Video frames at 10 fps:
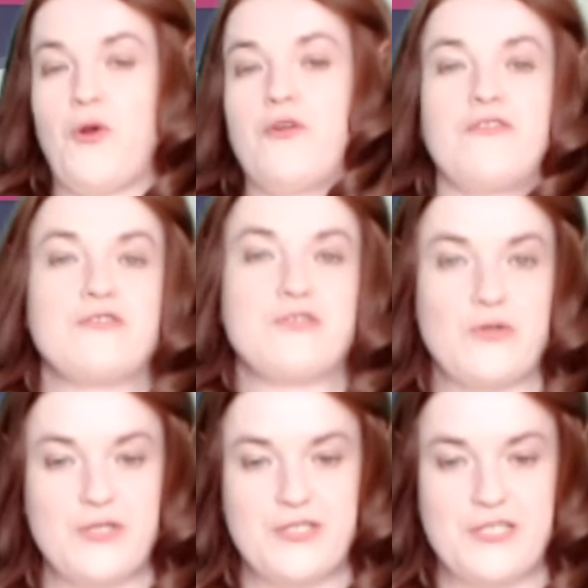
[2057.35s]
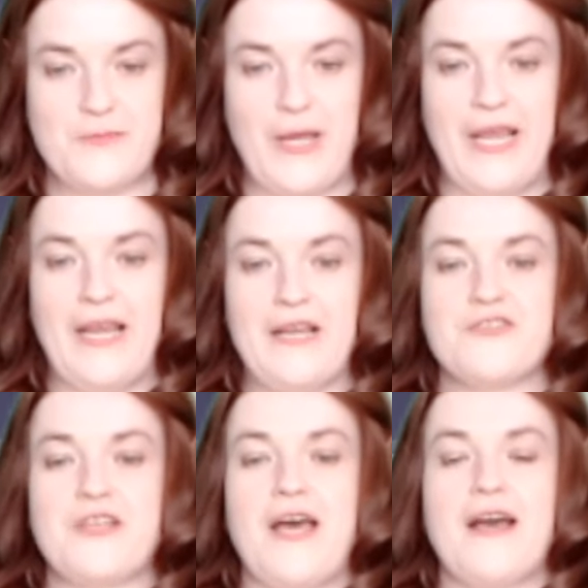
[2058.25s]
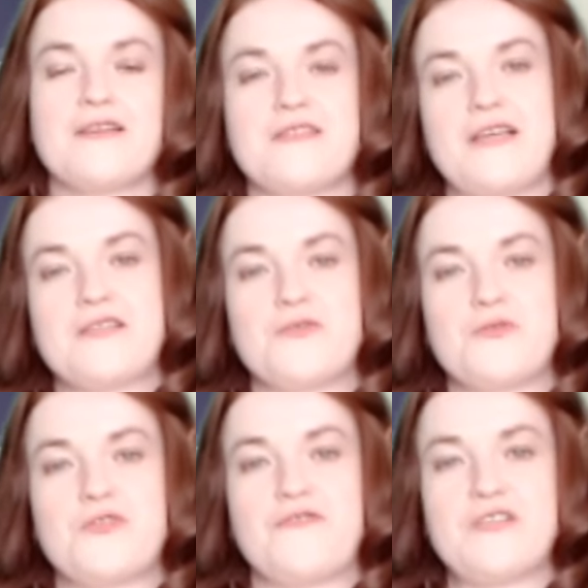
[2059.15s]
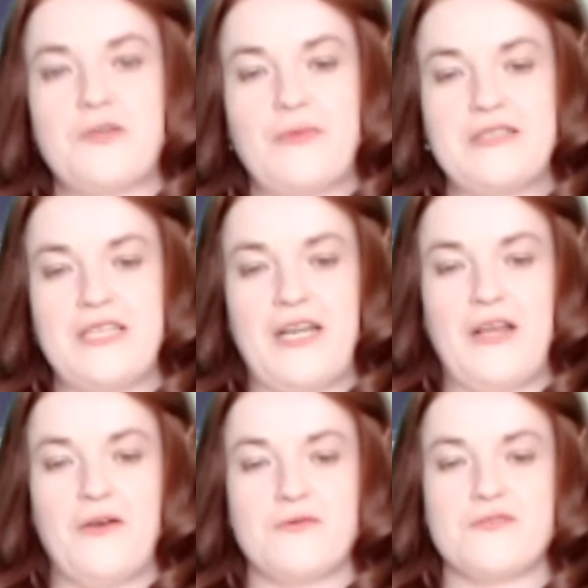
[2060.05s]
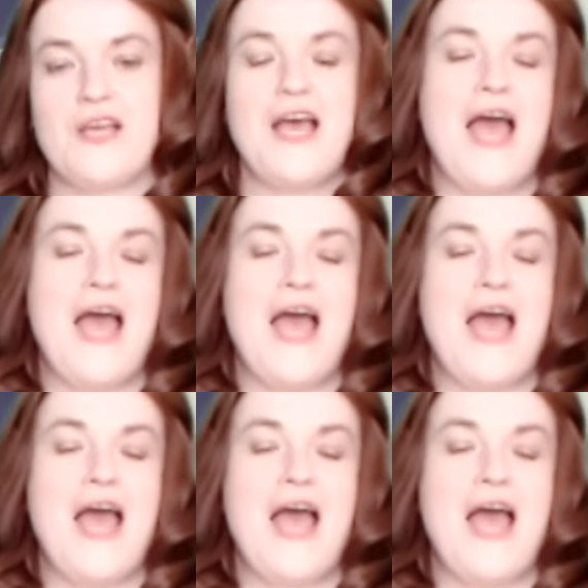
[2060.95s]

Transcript: or the resources page to access those revision materials.